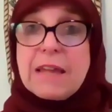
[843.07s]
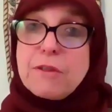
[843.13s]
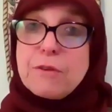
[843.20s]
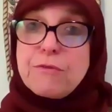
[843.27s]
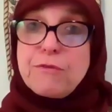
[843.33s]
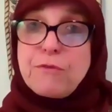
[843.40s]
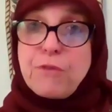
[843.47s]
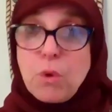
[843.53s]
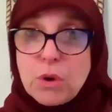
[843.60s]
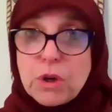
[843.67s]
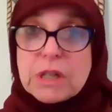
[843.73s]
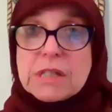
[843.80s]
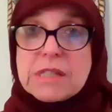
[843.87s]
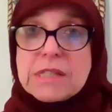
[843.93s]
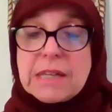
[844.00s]
and the
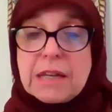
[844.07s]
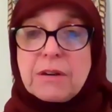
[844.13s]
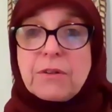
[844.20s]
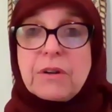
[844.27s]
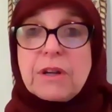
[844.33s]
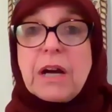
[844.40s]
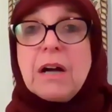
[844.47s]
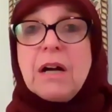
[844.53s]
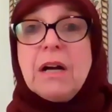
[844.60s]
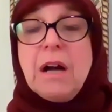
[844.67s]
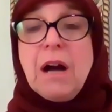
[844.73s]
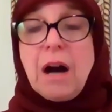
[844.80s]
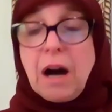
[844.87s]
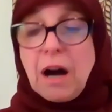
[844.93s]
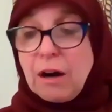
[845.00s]
focus area
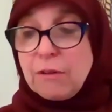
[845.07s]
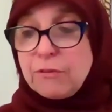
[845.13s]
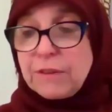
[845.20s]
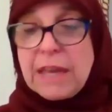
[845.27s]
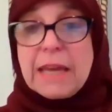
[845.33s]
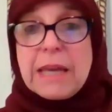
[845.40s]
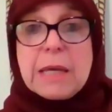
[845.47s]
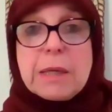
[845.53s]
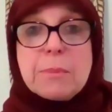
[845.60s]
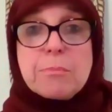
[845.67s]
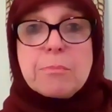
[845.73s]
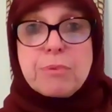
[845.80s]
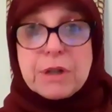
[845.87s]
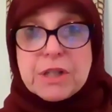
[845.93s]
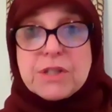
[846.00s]
of a
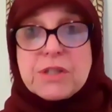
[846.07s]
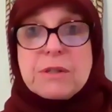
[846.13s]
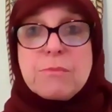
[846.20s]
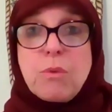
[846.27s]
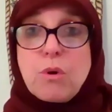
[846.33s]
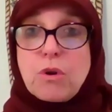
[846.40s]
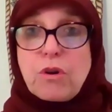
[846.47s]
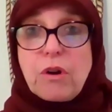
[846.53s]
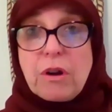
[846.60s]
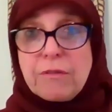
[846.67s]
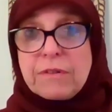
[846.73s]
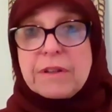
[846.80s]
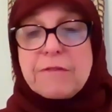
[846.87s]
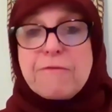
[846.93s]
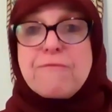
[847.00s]
bricks and mortar,
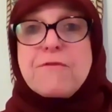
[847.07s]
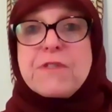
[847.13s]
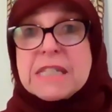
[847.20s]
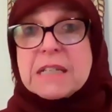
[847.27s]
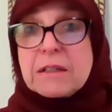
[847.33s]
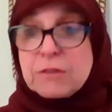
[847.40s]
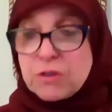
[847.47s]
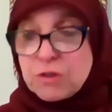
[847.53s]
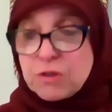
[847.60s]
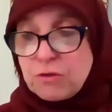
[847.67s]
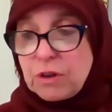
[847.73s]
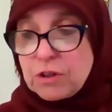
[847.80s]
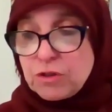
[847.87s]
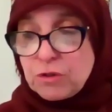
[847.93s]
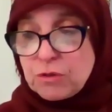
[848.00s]
of a physical
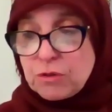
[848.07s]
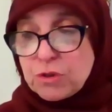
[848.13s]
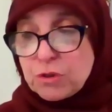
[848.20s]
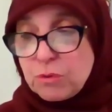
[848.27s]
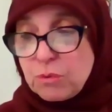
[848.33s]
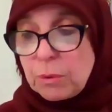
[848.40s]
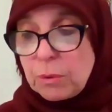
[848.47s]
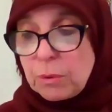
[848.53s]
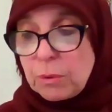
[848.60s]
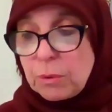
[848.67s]
structure school.